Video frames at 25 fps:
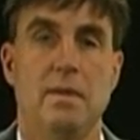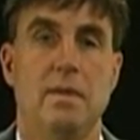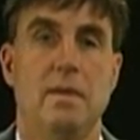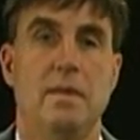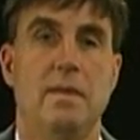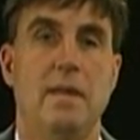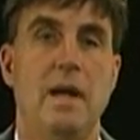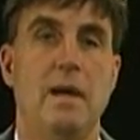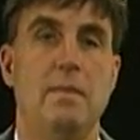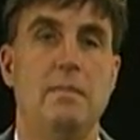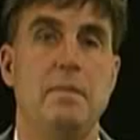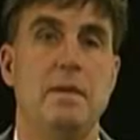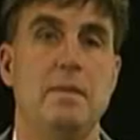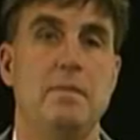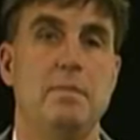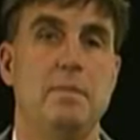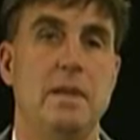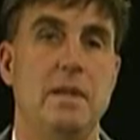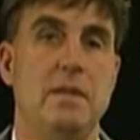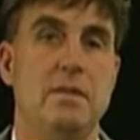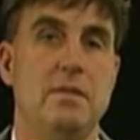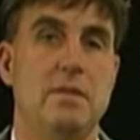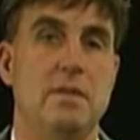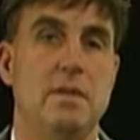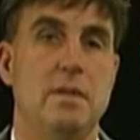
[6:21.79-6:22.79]
then that
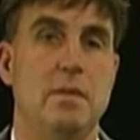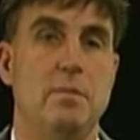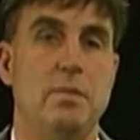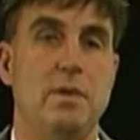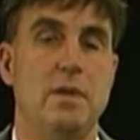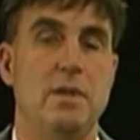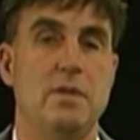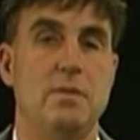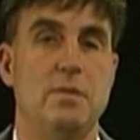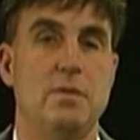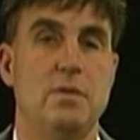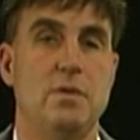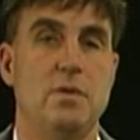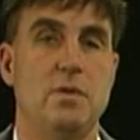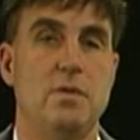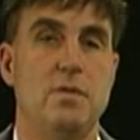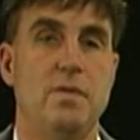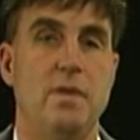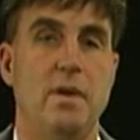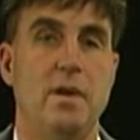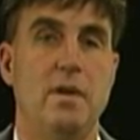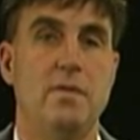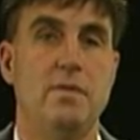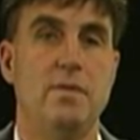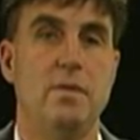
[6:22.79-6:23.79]
means that the bridge was too
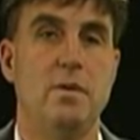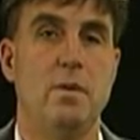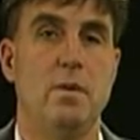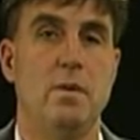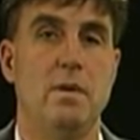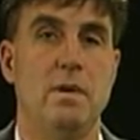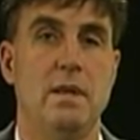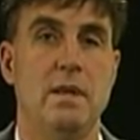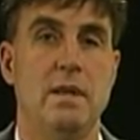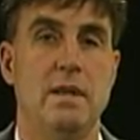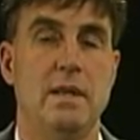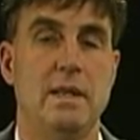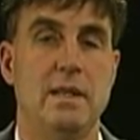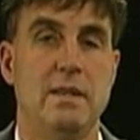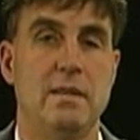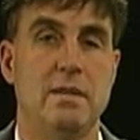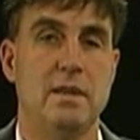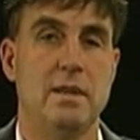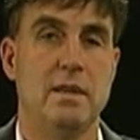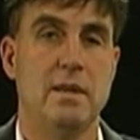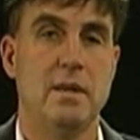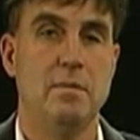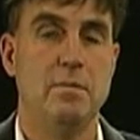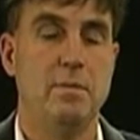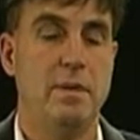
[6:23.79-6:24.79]
far forward and it needs
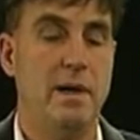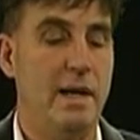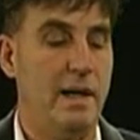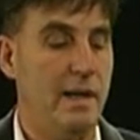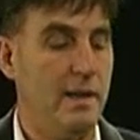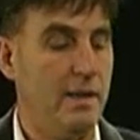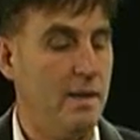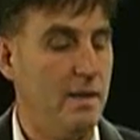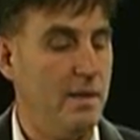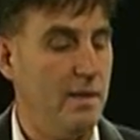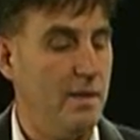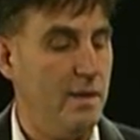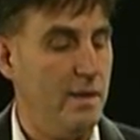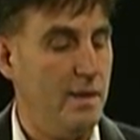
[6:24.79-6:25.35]
to come back.